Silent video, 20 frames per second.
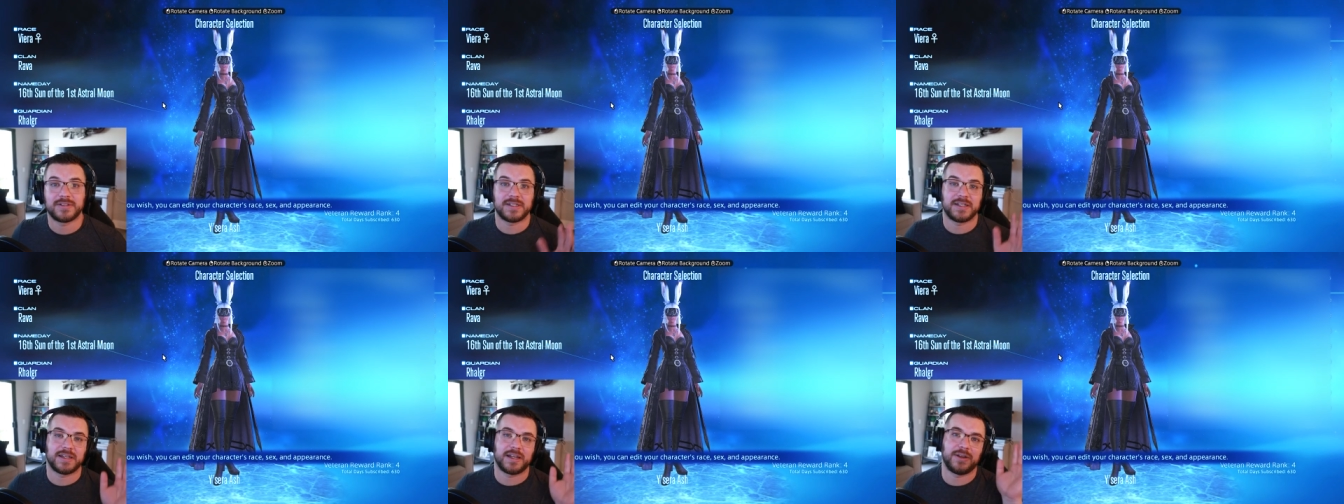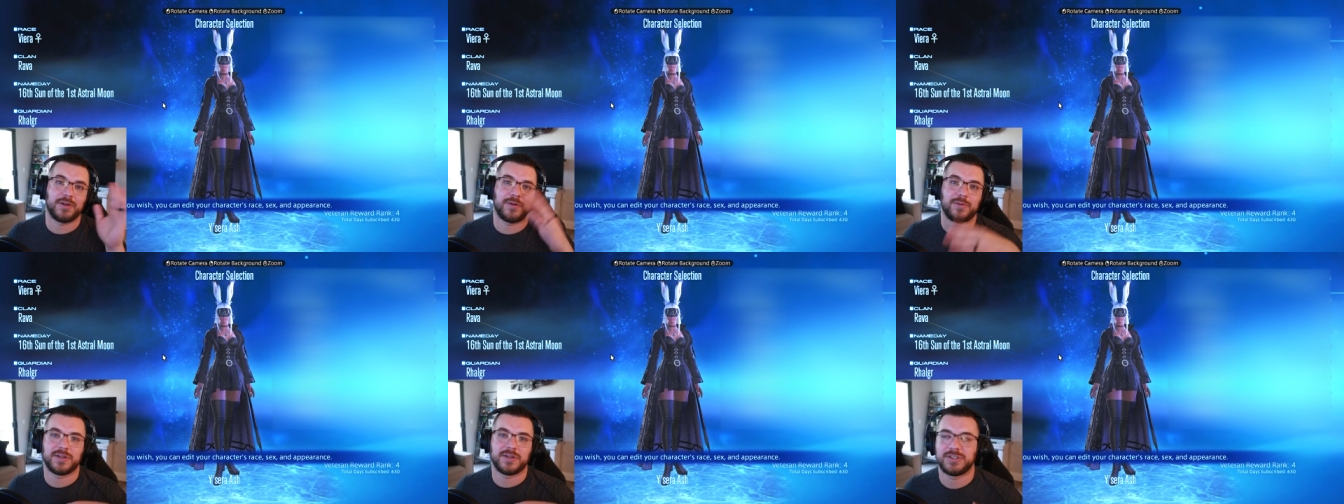and I
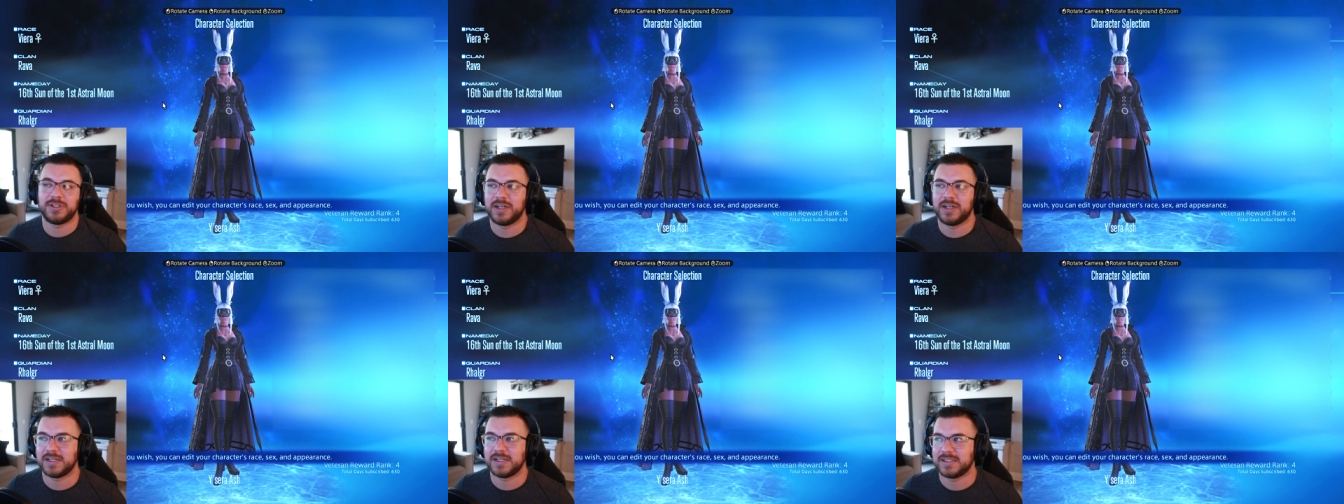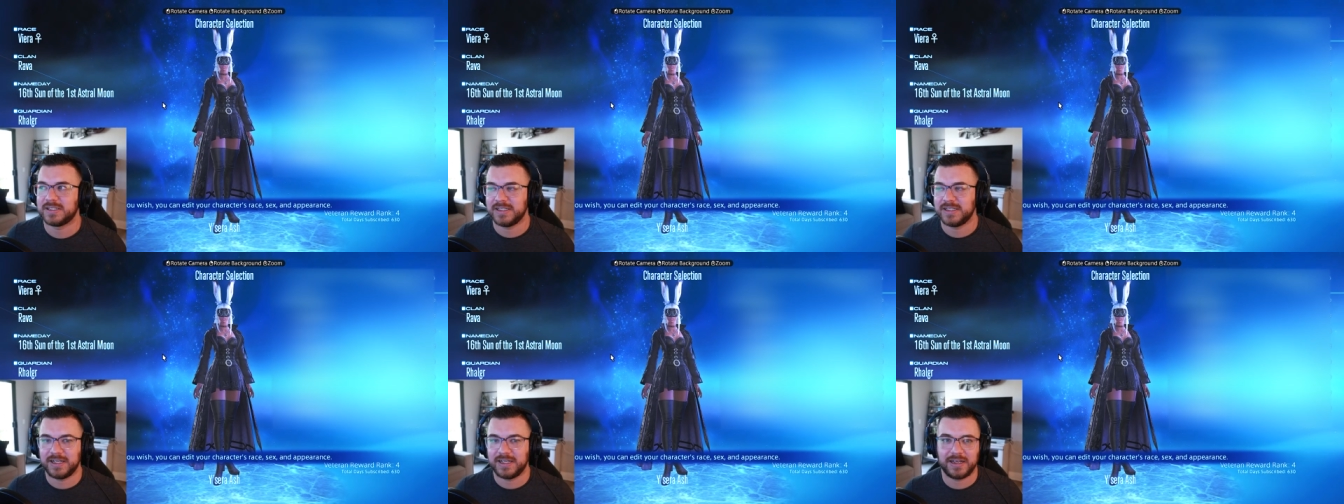don't want you guys to
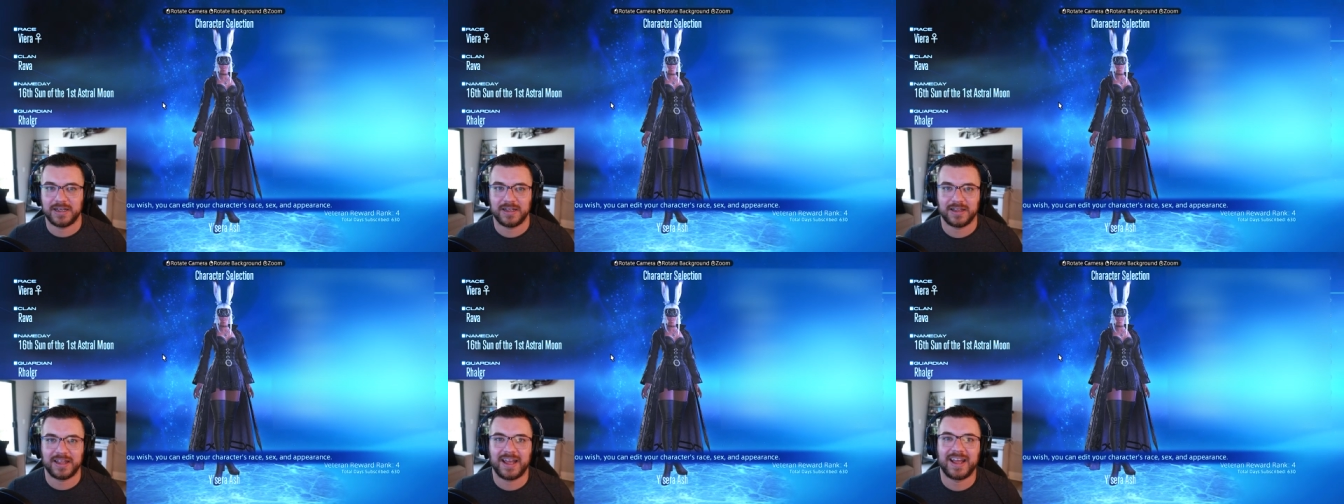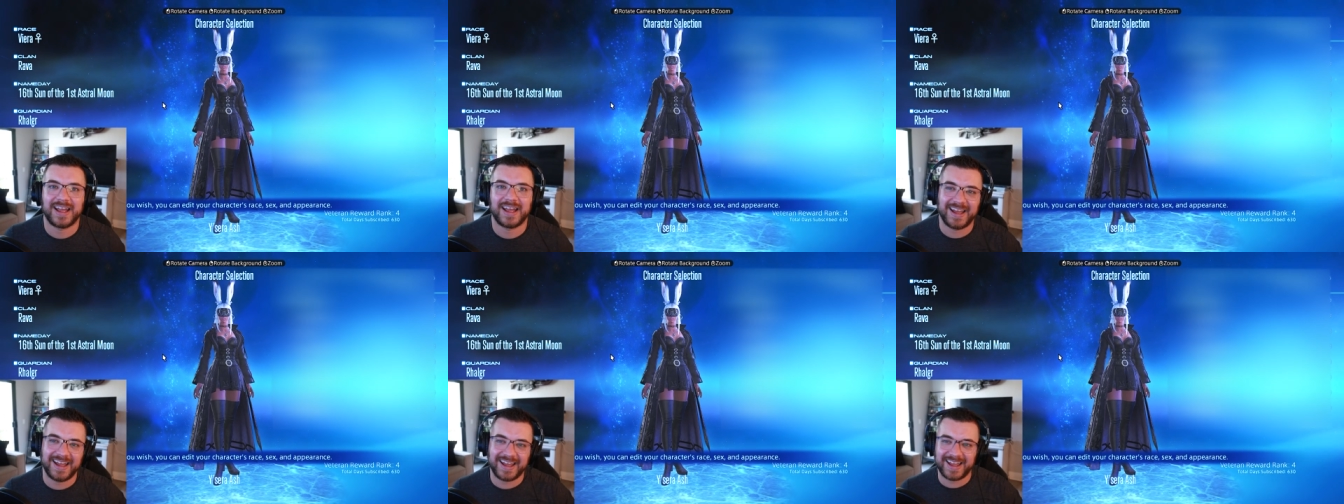see any of
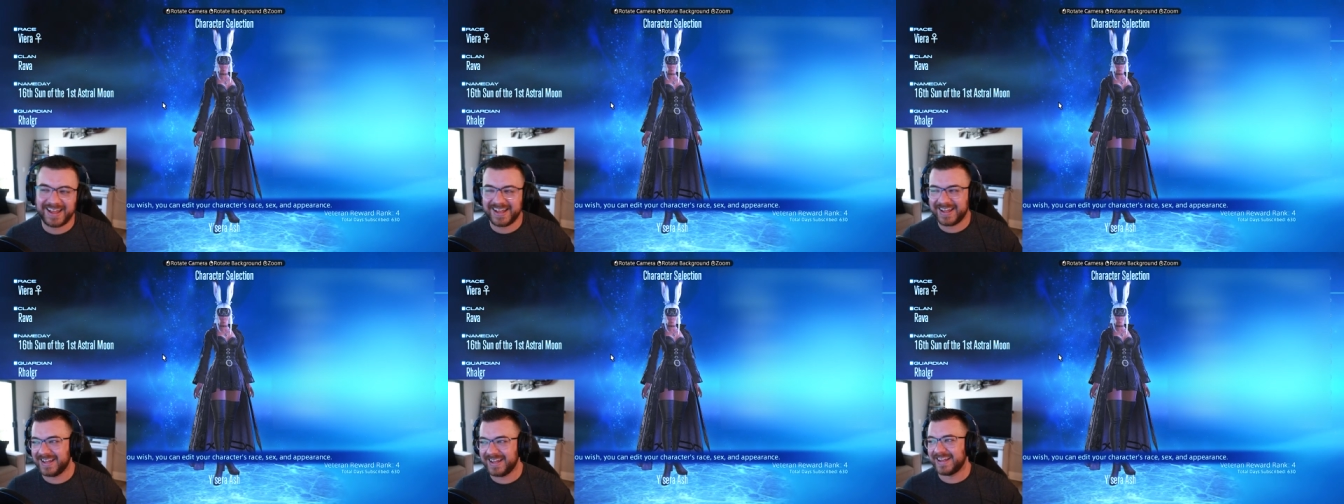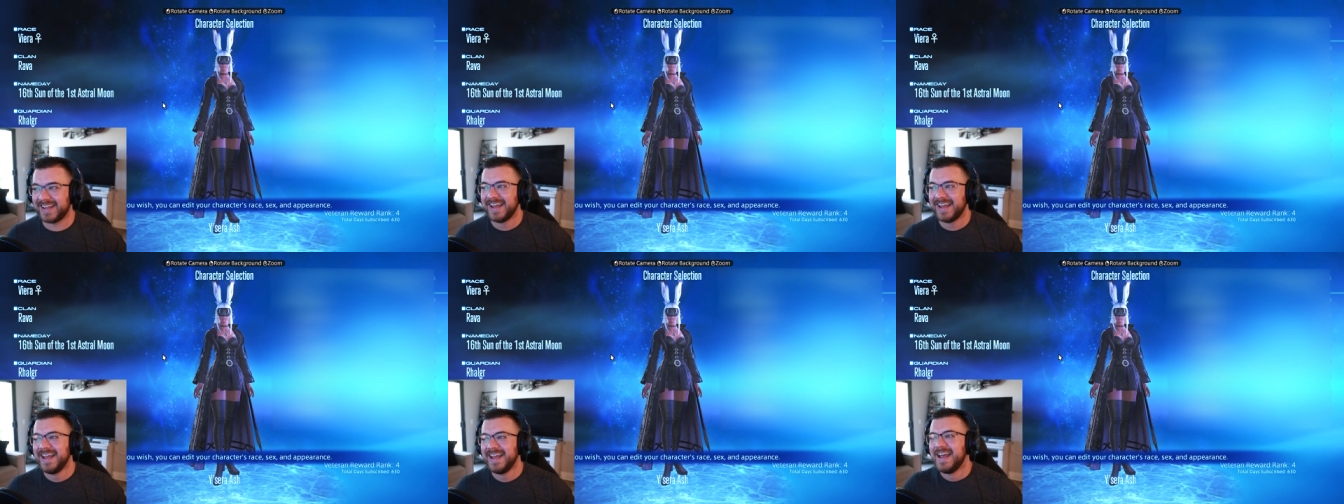
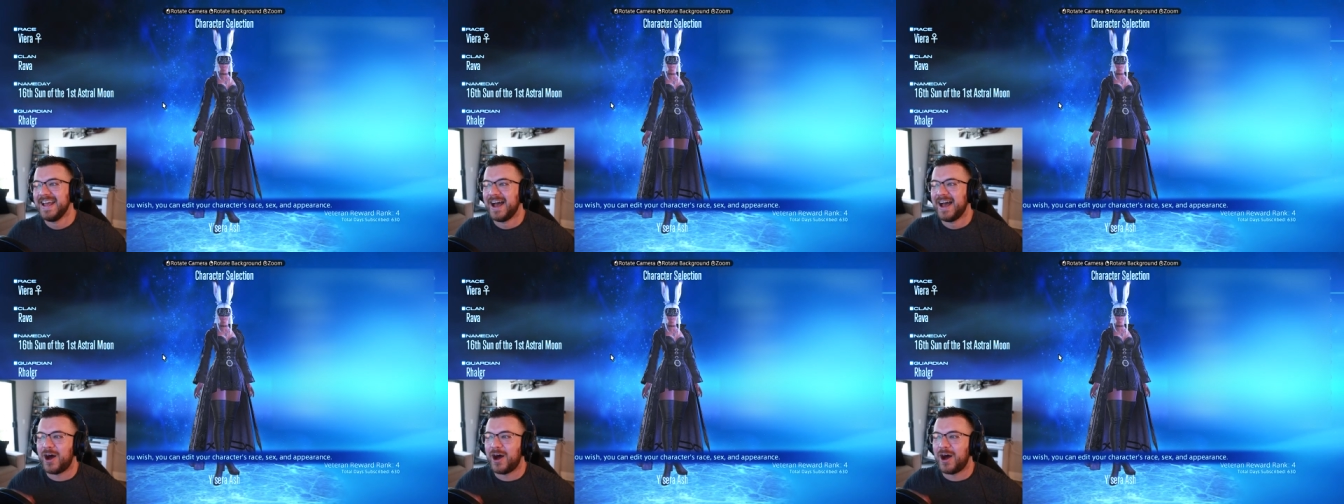that.